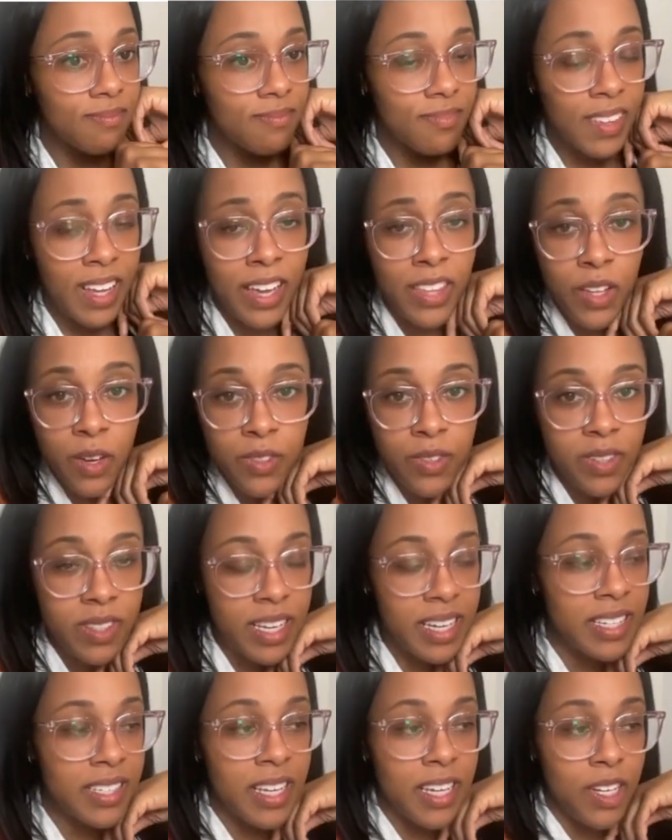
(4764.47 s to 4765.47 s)
And those are
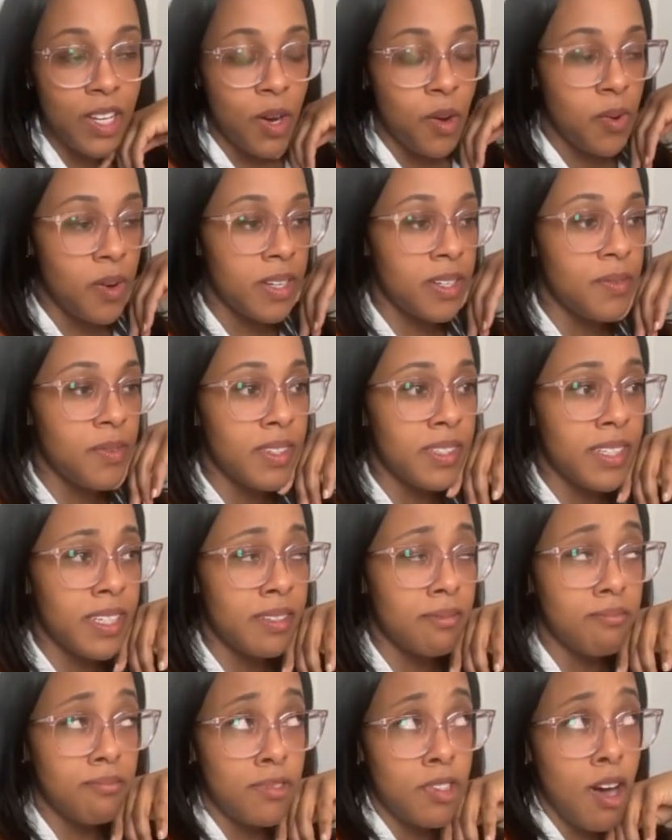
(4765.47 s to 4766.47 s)
things that no one
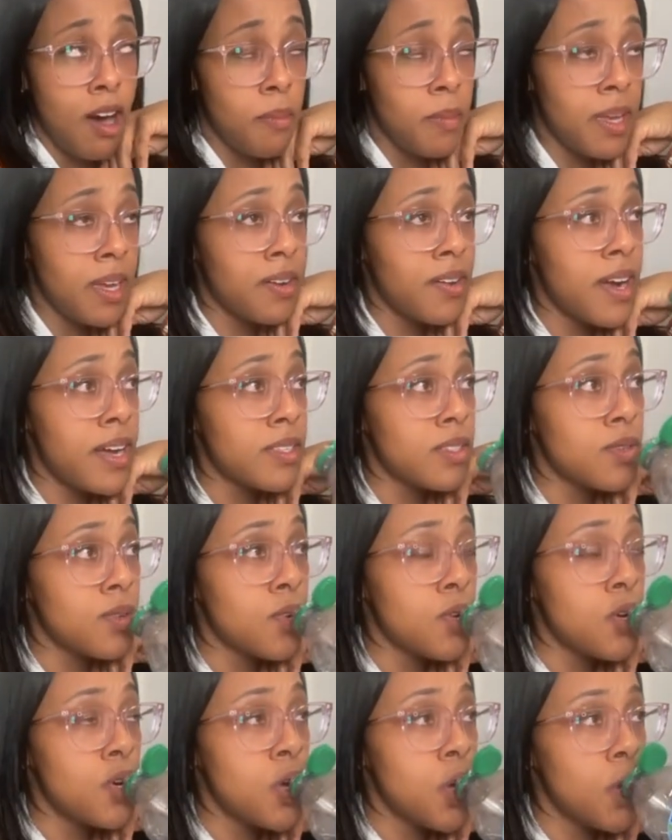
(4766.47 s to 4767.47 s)
really taught me in grad
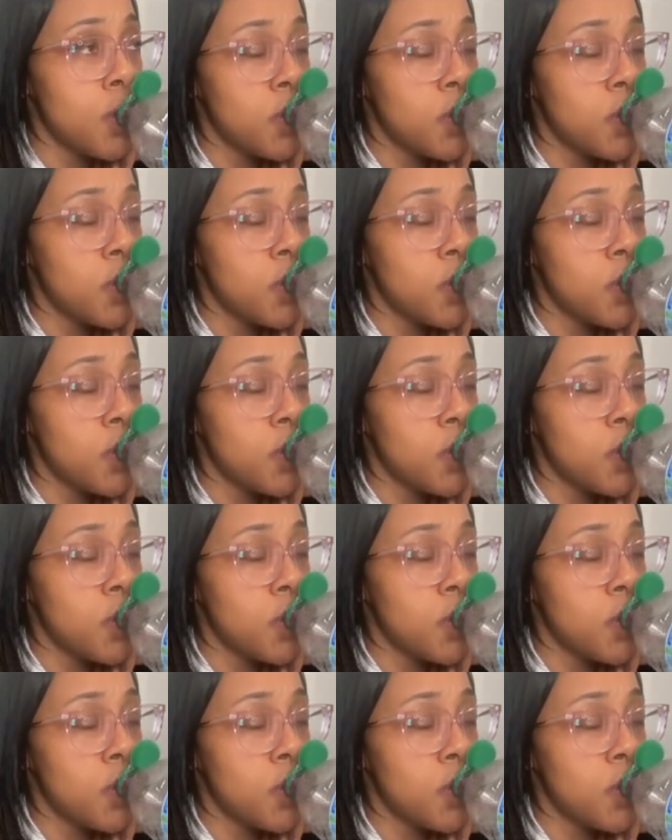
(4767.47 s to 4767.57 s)
school.